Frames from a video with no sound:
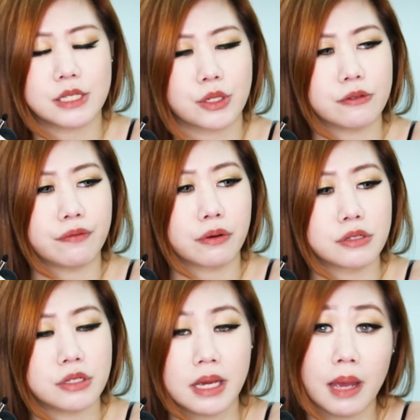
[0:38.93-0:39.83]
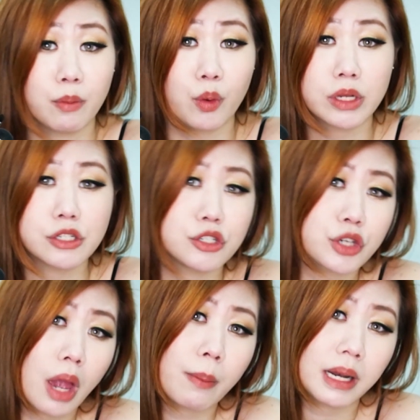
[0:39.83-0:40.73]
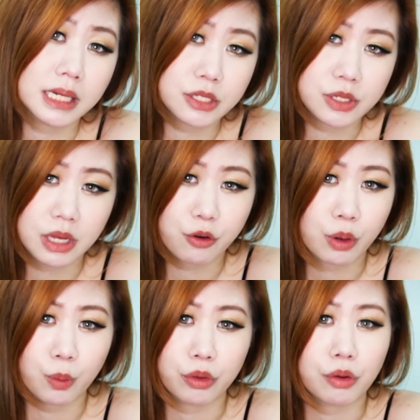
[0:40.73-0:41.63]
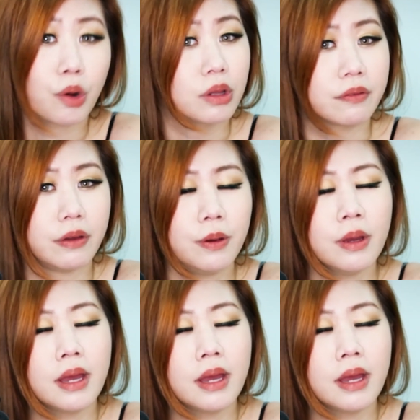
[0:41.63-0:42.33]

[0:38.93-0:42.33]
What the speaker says: So for today, I'm going to share my little secret with all of you.